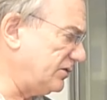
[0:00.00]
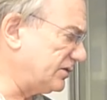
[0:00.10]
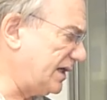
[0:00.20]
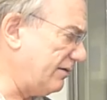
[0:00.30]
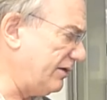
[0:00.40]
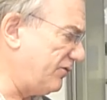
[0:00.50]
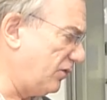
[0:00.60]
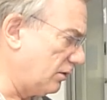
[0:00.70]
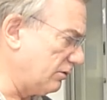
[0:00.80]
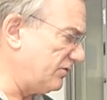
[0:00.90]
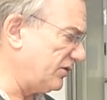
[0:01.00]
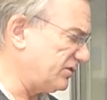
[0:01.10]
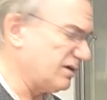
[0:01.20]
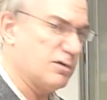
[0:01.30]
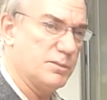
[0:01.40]
is carried forward for
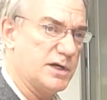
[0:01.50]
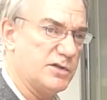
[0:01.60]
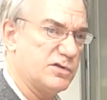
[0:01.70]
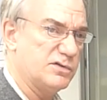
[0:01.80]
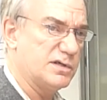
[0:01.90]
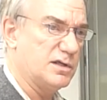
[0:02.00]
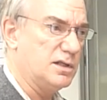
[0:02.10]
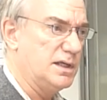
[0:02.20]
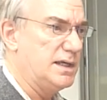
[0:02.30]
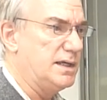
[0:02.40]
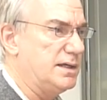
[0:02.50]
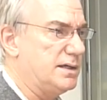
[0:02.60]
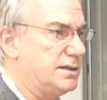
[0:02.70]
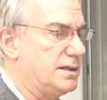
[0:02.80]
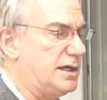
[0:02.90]
several minutes until
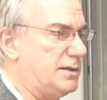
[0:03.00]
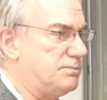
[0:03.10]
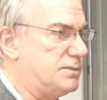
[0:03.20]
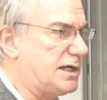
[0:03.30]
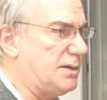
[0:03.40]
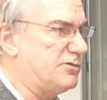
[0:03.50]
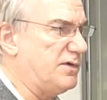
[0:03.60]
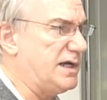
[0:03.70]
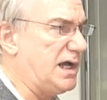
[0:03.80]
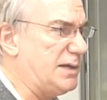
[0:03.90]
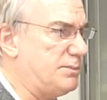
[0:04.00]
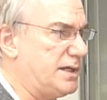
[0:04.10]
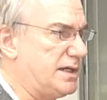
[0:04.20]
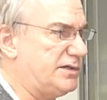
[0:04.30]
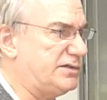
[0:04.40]
it becomes very high
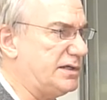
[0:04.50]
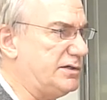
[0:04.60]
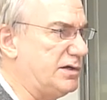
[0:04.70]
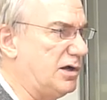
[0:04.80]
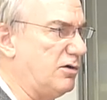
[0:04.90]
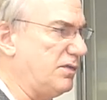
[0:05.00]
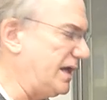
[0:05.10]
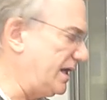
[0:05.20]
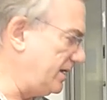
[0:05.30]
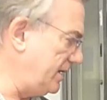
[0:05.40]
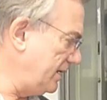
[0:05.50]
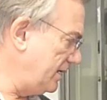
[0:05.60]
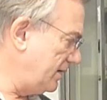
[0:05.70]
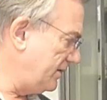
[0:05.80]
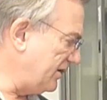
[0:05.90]
pitched and you know that
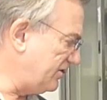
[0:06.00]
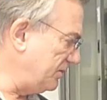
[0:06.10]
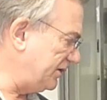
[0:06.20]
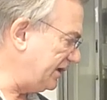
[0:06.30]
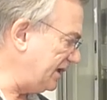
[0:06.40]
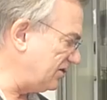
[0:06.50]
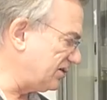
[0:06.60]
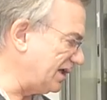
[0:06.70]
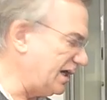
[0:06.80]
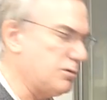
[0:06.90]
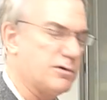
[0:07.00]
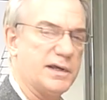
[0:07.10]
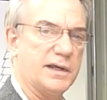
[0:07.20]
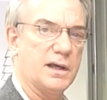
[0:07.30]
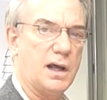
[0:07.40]
this machine is
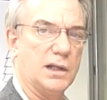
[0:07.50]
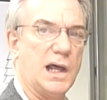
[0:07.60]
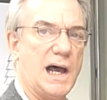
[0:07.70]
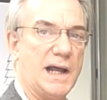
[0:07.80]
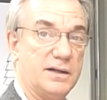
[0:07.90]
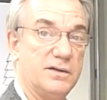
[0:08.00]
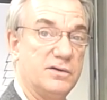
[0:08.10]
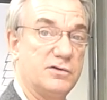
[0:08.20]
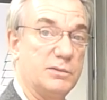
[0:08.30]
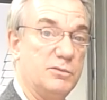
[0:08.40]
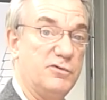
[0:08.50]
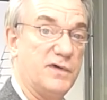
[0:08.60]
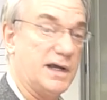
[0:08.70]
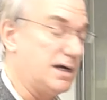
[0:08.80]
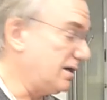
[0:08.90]
laboring a lot to remove
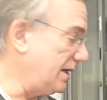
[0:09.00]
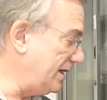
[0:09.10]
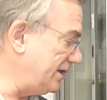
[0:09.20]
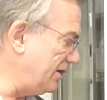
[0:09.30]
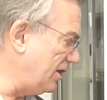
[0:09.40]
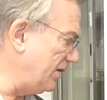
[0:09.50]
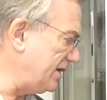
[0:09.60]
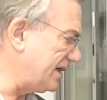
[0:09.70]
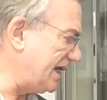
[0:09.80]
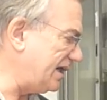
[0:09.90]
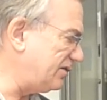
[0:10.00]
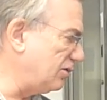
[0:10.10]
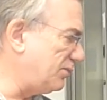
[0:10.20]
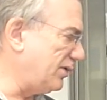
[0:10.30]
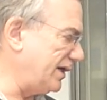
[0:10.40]
air and you know that you're getting to
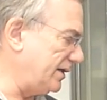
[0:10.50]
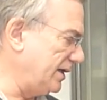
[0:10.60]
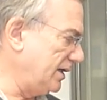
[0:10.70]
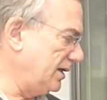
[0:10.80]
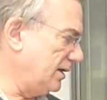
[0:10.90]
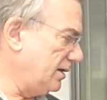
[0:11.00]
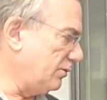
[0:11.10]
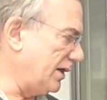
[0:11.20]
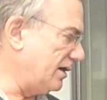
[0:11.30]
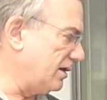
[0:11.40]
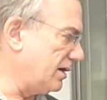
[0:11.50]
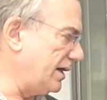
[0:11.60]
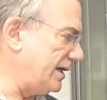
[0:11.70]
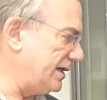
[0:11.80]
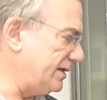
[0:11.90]
a point where
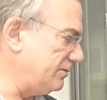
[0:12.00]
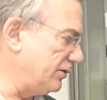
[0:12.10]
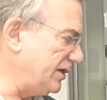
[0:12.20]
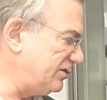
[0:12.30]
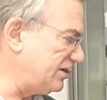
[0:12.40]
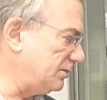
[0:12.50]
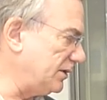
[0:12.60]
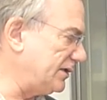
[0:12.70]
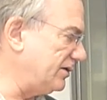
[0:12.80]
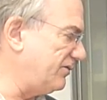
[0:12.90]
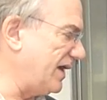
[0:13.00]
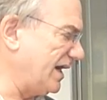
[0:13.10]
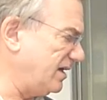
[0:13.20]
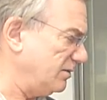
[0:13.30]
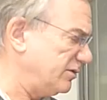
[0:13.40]
a reasonably good
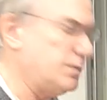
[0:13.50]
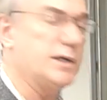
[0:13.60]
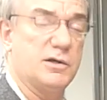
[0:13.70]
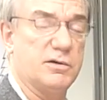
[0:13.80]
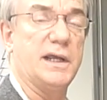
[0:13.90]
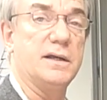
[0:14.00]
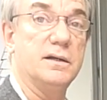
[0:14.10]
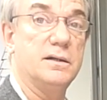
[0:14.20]
vacuum has been created.